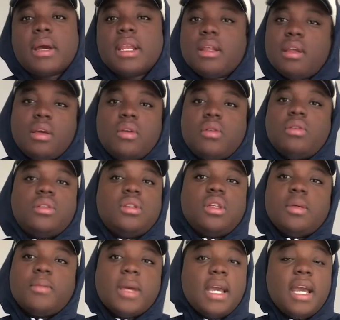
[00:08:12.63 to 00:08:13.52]
I didn't go to
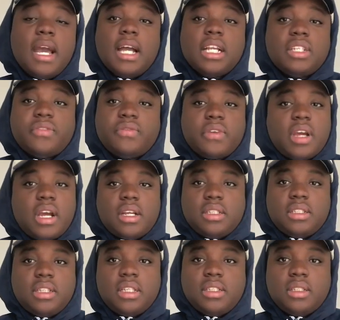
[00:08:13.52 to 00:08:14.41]
sleep. I just forgot
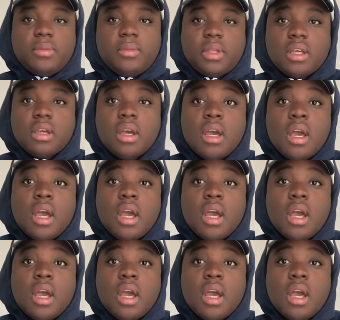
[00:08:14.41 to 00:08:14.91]
to say something.